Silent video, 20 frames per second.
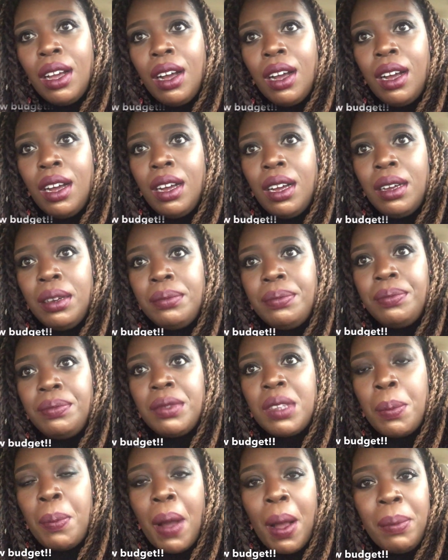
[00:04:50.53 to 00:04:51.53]

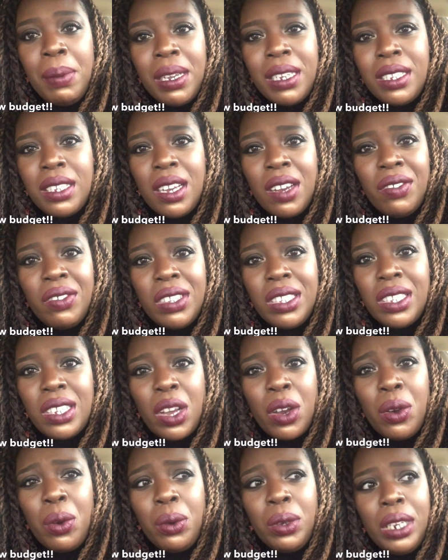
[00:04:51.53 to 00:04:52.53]
Public servants
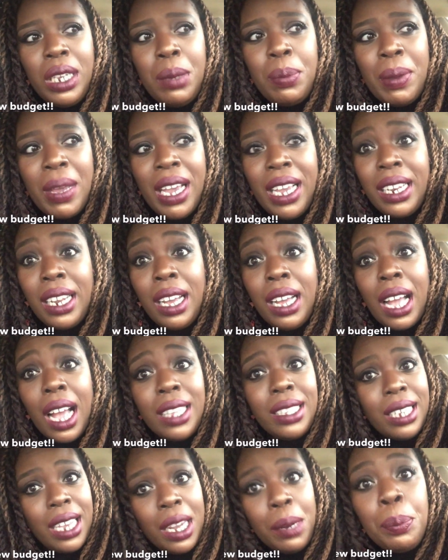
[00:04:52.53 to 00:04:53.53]
are only paid a
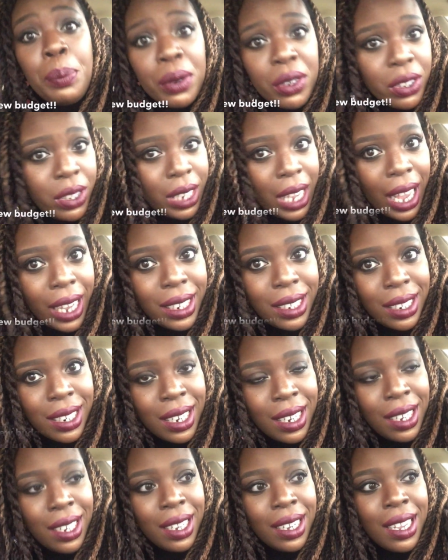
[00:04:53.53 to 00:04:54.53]
10%,
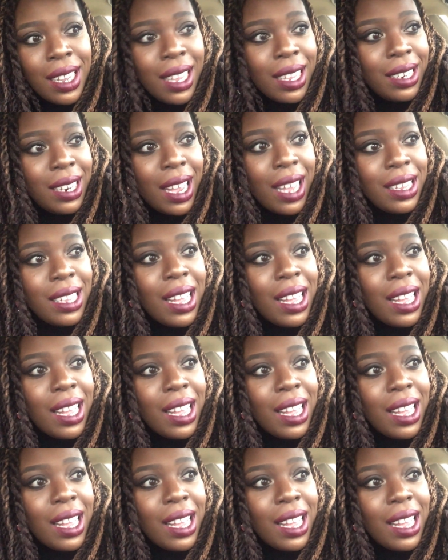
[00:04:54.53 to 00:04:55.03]
an